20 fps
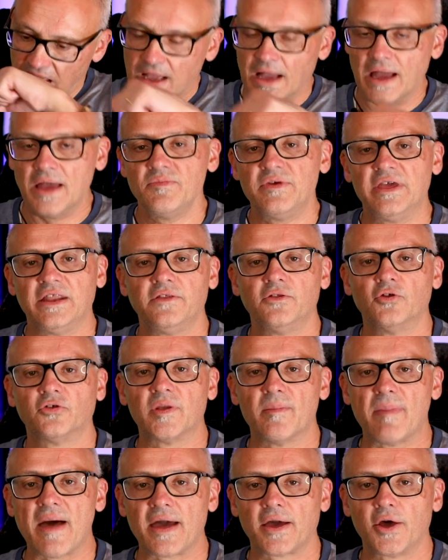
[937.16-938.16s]
I am getting the
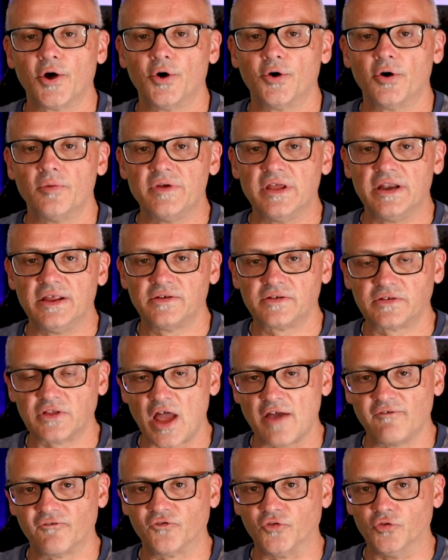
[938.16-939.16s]
tobacco, I'm getting
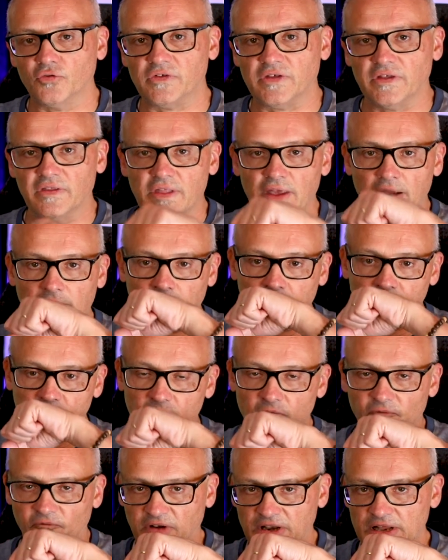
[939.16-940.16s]
slight fruits in there.
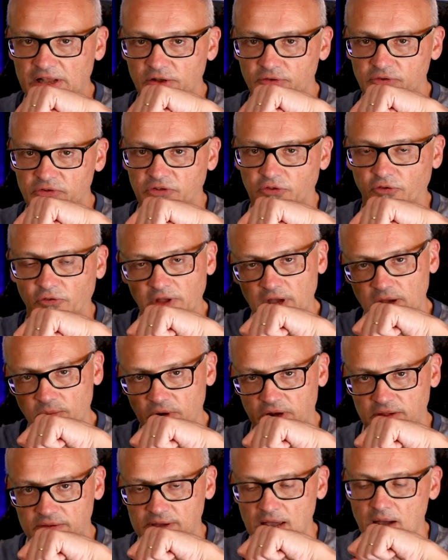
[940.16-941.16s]
The vanilla is still there,
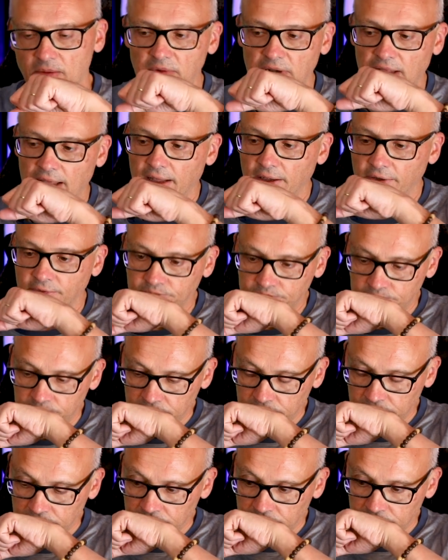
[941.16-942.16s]
but it's come down.
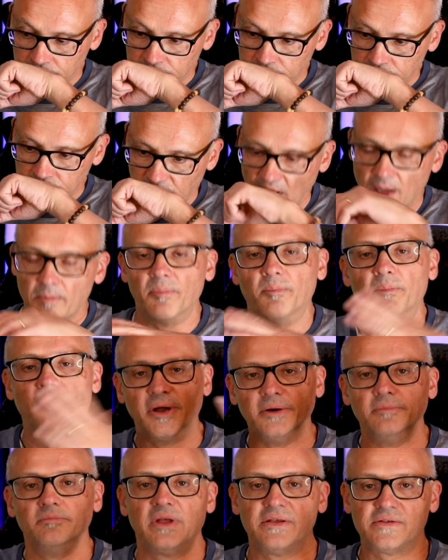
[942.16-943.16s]

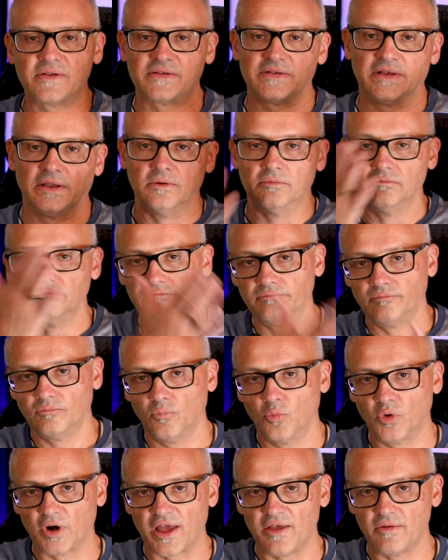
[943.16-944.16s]
But as I said,
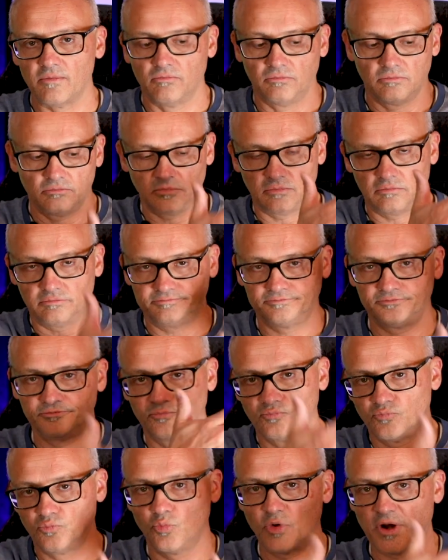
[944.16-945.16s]
what I
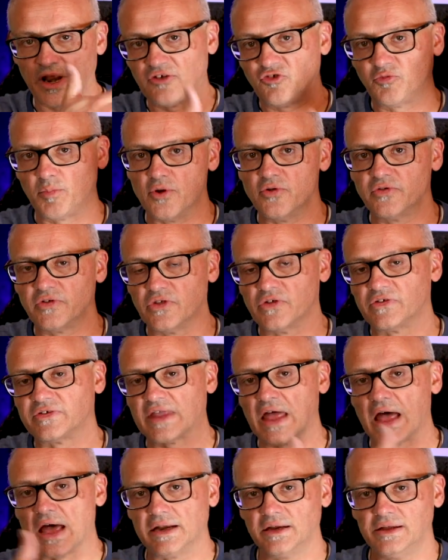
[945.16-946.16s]
experienced in the
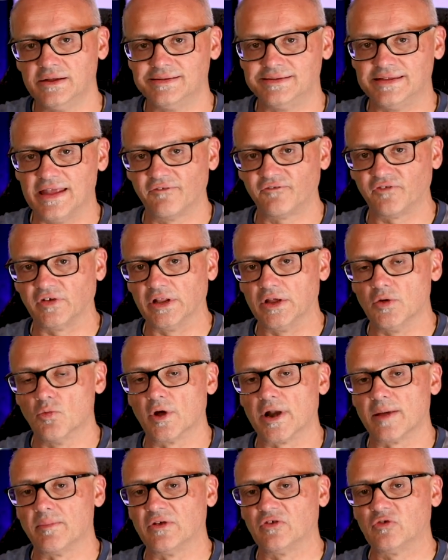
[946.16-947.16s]
start is definitely
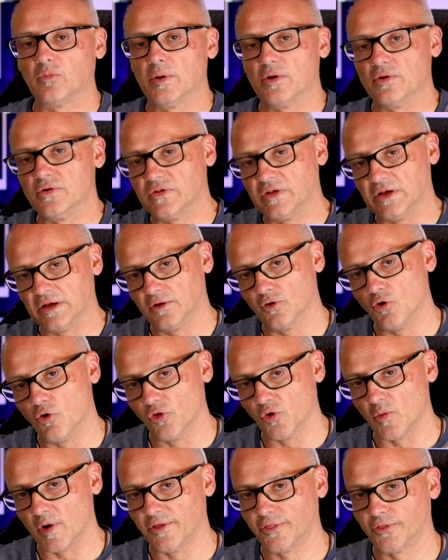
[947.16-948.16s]
what I'm experiencing
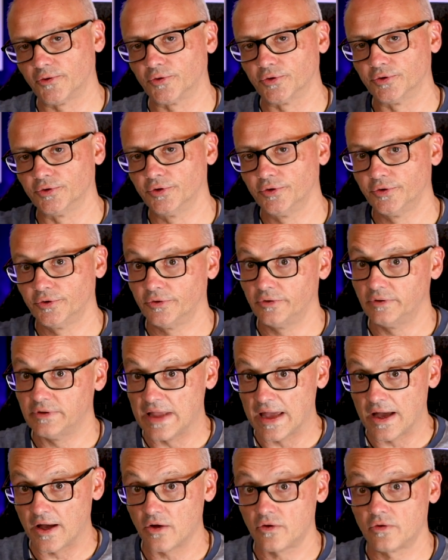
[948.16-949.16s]
all the way through.
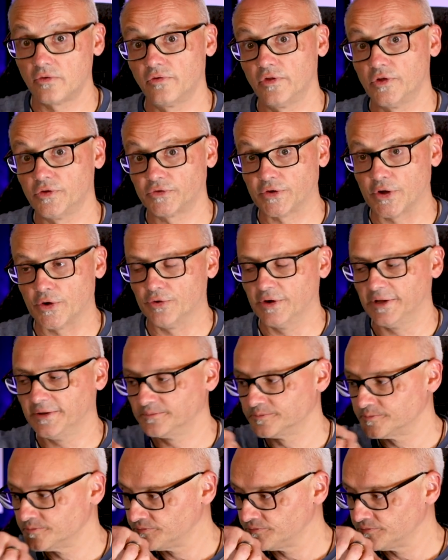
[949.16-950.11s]
Now there's Tony.